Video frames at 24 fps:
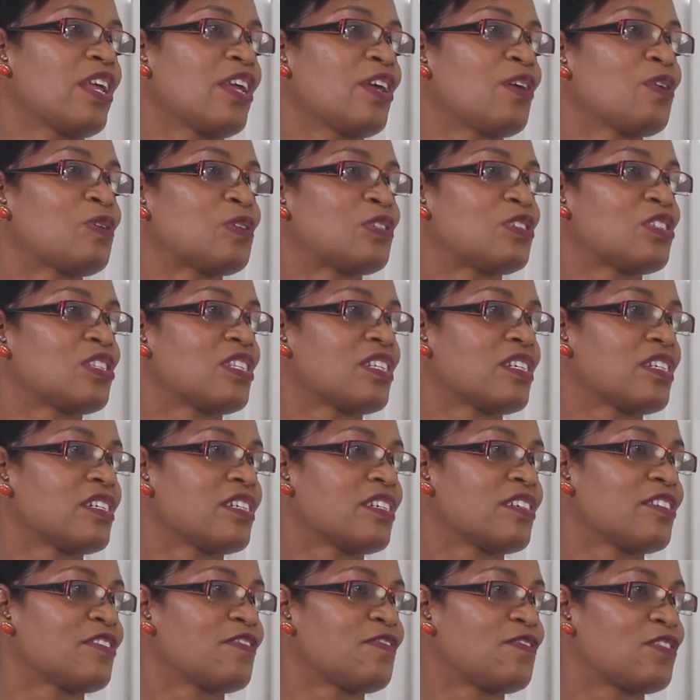we go to
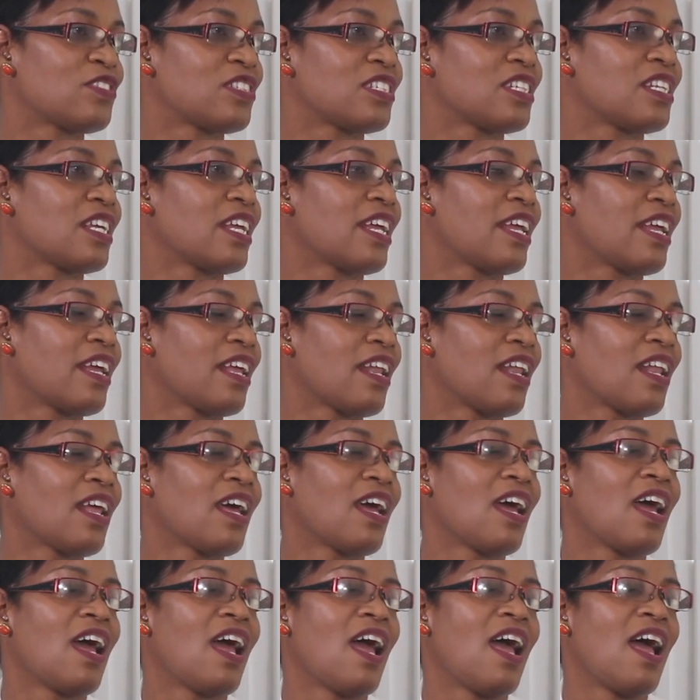the foot of the hill
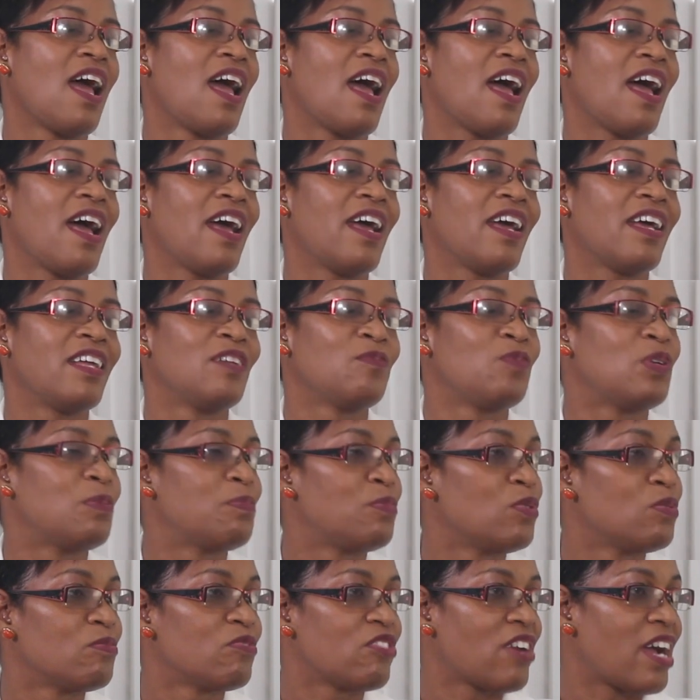and we
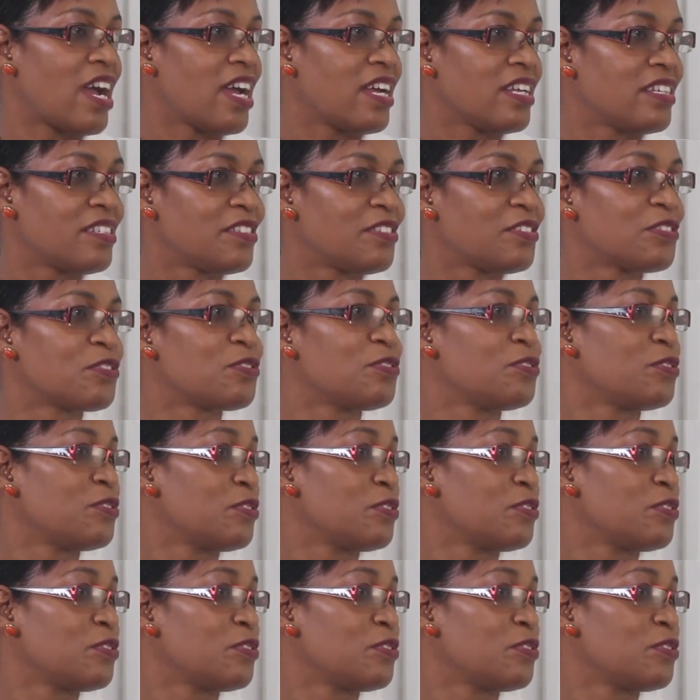boom ride to